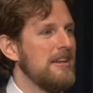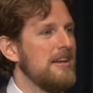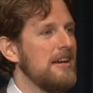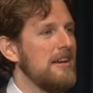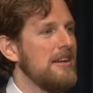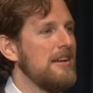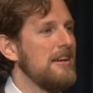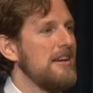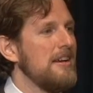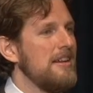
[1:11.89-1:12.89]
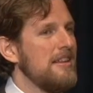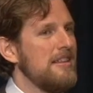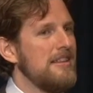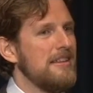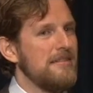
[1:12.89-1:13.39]
Uh,
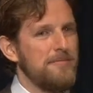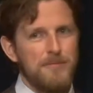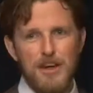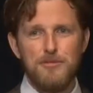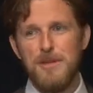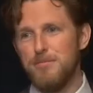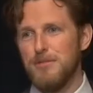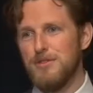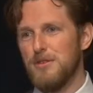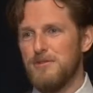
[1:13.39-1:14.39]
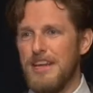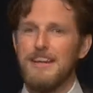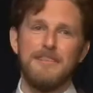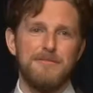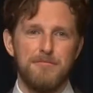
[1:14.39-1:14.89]
that other people would sort of take
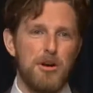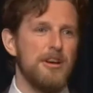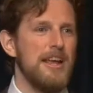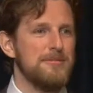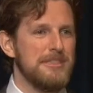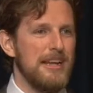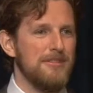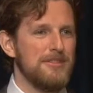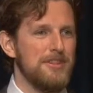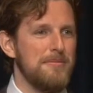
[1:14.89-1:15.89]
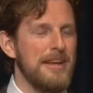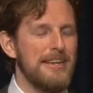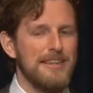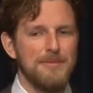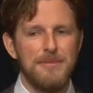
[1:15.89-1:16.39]
it Barcamp style and start
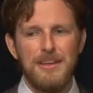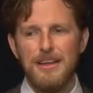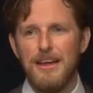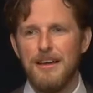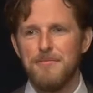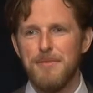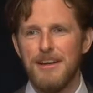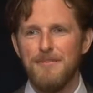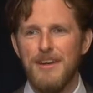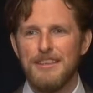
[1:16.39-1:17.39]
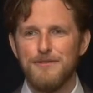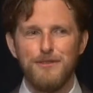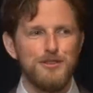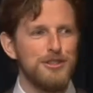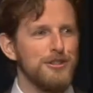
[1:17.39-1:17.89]
making them. Um, but in fact, the
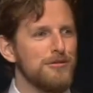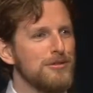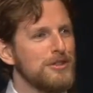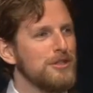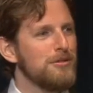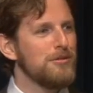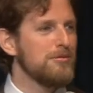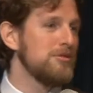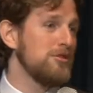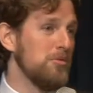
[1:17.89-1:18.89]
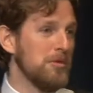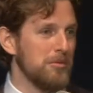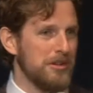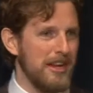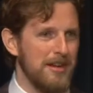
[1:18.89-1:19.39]
first year there were zero, well, just one
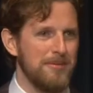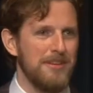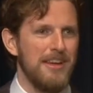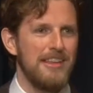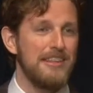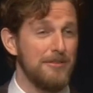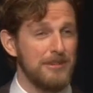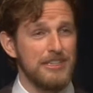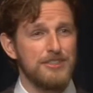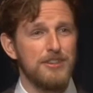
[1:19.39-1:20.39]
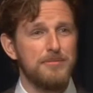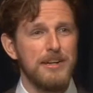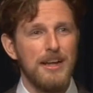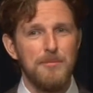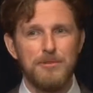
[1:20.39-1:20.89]
WordCamp. And then it really started to
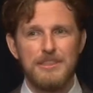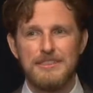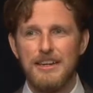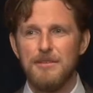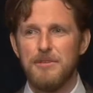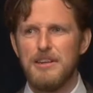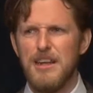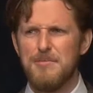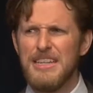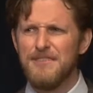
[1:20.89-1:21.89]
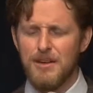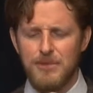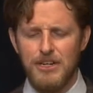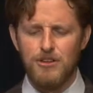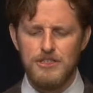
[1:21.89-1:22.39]
pick up with the second one, I believe, coming
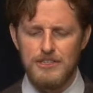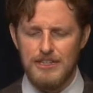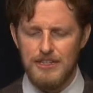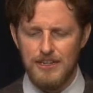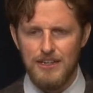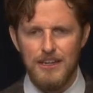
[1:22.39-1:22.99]
in Argentina.